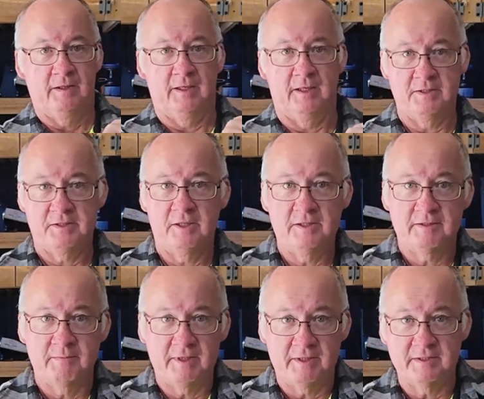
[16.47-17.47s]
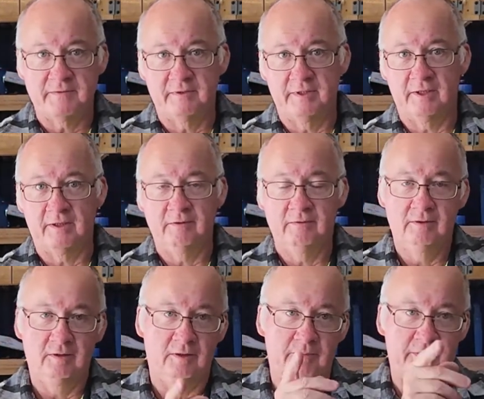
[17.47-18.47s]
Now I started to make this video
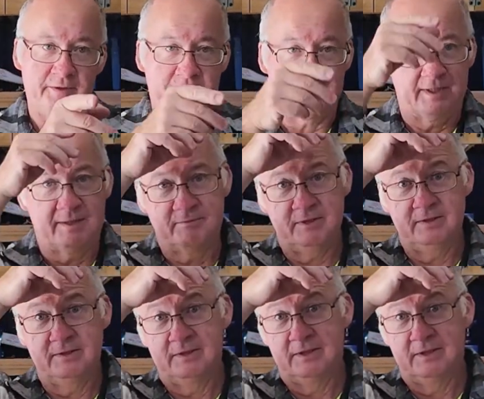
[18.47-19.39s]
on my other camera